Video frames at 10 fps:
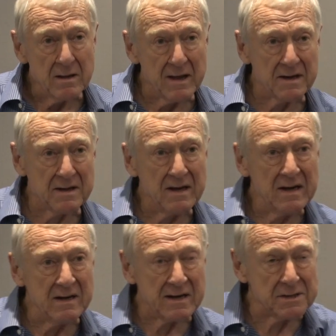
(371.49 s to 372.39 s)
that
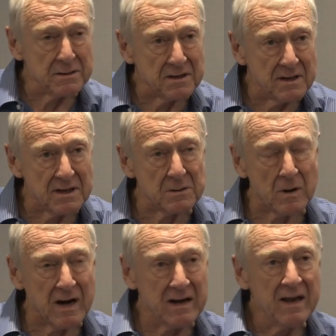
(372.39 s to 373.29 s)
he does not in this
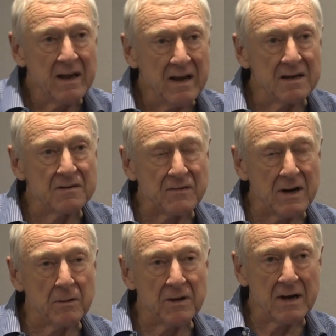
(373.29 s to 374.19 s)
way
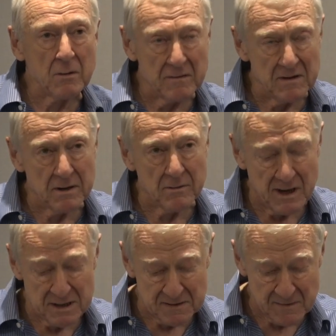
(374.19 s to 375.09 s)
interfere with the equivalent
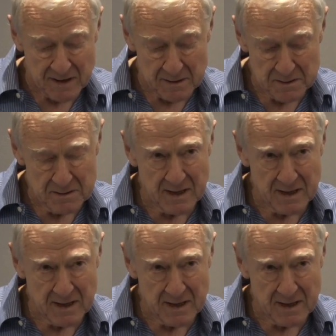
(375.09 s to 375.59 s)
rights of others.